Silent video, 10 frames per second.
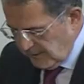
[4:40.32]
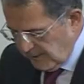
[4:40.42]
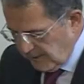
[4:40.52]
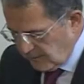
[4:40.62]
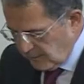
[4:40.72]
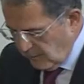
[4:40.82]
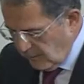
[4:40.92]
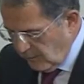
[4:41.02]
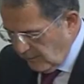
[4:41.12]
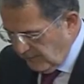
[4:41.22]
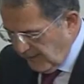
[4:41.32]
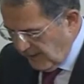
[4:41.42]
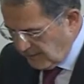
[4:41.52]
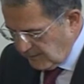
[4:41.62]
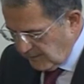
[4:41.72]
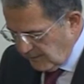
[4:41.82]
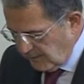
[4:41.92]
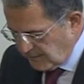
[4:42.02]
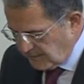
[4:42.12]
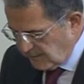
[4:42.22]
linked to all of that,
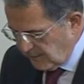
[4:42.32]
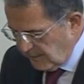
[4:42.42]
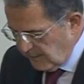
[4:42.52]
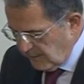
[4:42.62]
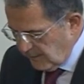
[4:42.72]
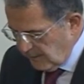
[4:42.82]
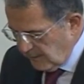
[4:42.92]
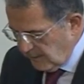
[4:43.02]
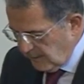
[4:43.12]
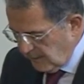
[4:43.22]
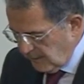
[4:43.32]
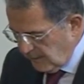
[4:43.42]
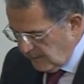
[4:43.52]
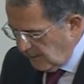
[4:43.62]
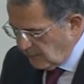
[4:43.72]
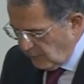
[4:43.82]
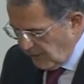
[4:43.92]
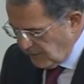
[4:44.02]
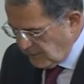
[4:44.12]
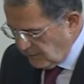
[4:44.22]
is
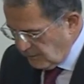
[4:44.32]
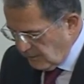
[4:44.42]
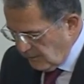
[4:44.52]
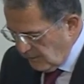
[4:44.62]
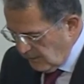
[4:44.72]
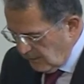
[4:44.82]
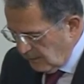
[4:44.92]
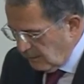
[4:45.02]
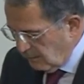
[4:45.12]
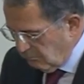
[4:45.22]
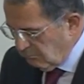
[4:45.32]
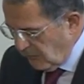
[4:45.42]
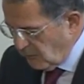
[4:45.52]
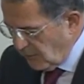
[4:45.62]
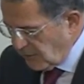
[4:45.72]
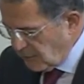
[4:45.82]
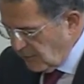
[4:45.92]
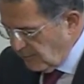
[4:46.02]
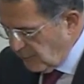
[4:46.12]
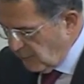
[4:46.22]
education.
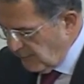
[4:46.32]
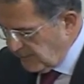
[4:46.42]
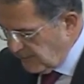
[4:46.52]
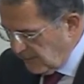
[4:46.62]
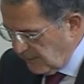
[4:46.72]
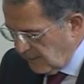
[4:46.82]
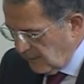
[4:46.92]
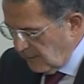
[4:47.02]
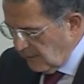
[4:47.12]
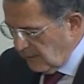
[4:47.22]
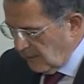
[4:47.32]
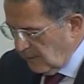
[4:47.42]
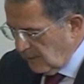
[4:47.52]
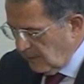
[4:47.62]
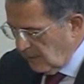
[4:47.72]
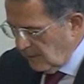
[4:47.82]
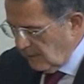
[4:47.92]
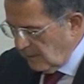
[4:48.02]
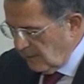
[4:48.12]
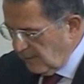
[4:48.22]
Education improved
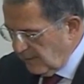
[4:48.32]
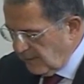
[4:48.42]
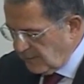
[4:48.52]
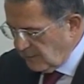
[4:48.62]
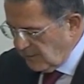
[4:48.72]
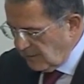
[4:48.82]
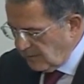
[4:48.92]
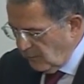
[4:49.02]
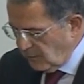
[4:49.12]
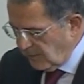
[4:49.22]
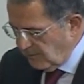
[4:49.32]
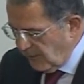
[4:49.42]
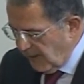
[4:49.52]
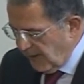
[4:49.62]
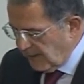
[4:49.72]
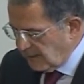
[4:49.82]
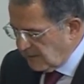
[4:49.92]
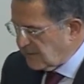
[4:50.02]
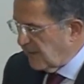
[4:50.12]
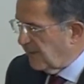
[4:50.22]
the student
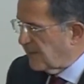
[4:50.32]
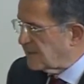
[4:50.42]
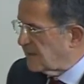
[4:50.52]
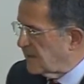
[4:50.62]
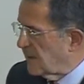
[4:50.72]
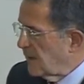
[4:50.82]
multiplied since